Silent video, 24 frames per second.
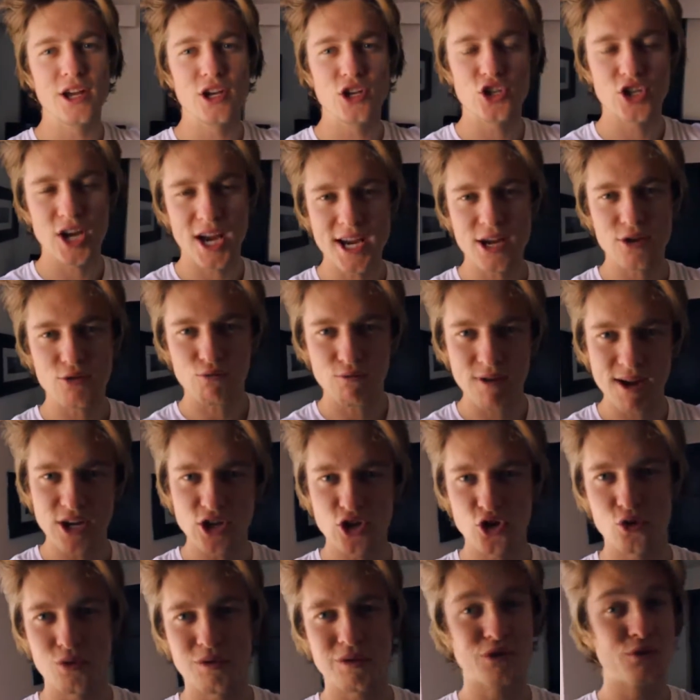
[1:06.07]
Jake
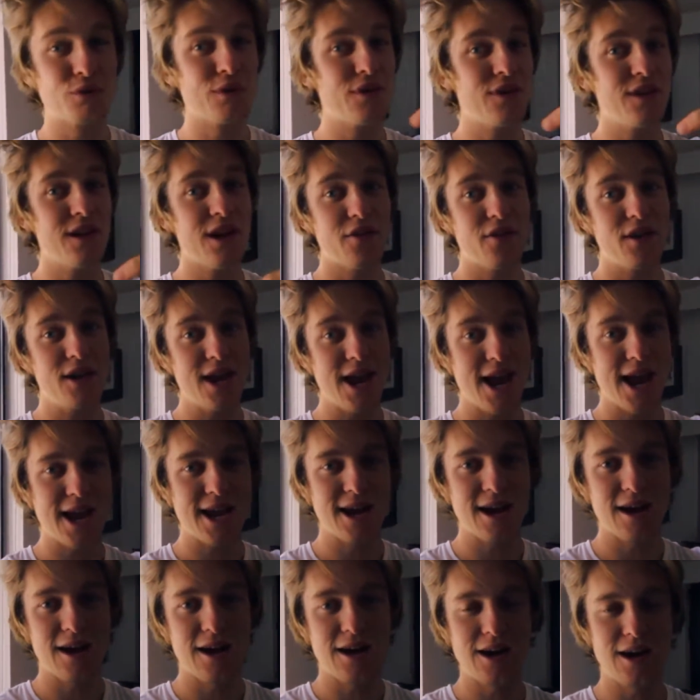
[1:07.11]
Rich, who I was with the other
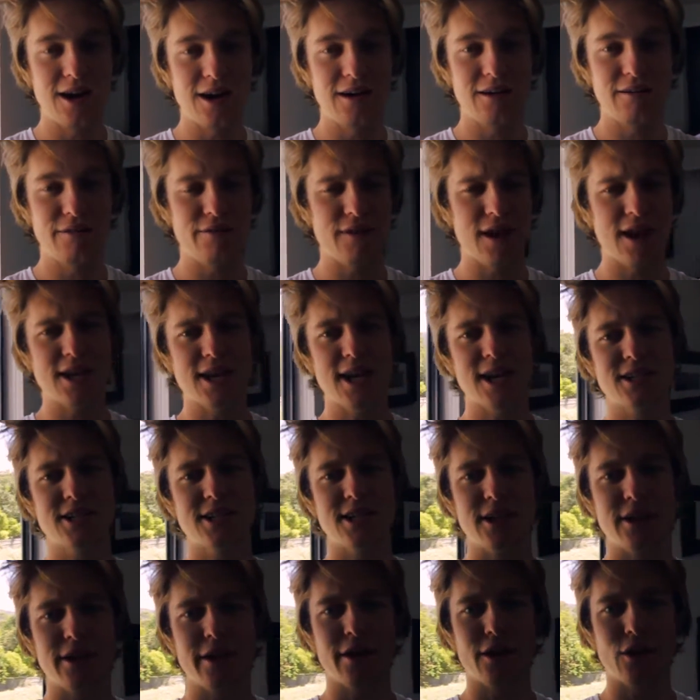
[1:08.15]
day,
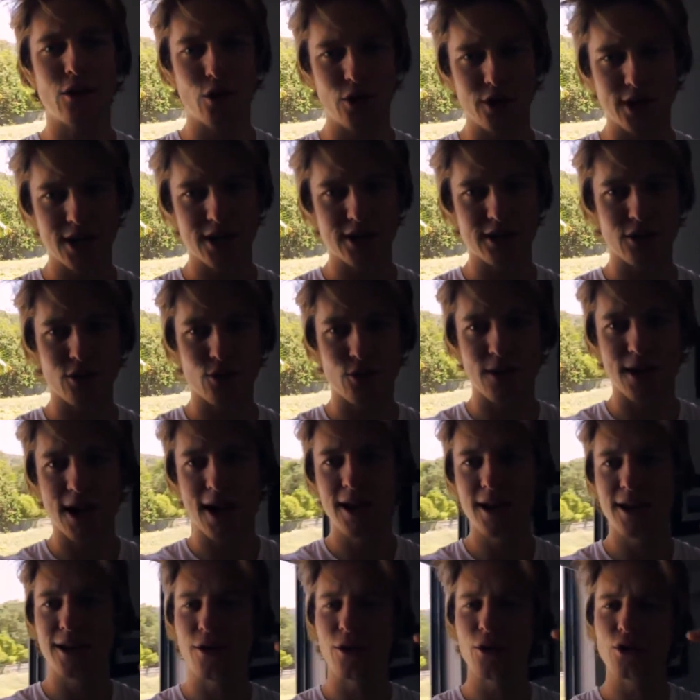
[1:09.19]
fantastic content
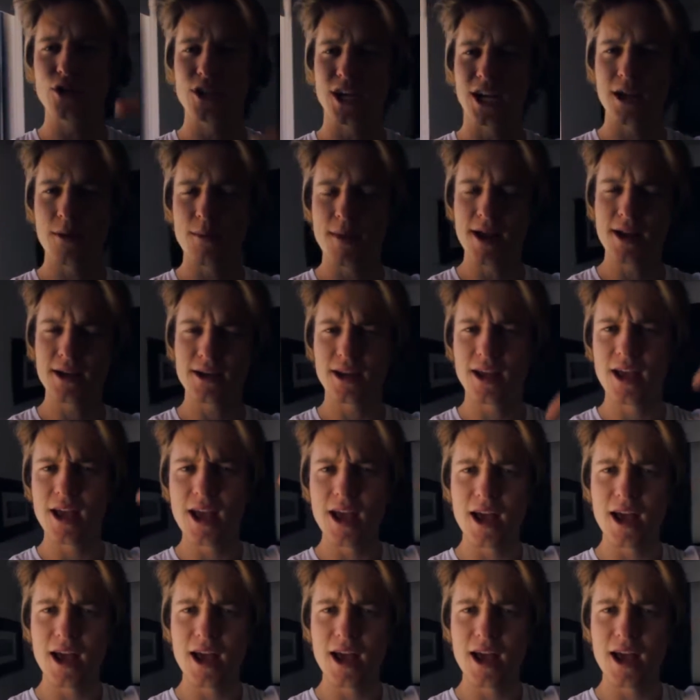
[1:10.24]
creator, go check him out.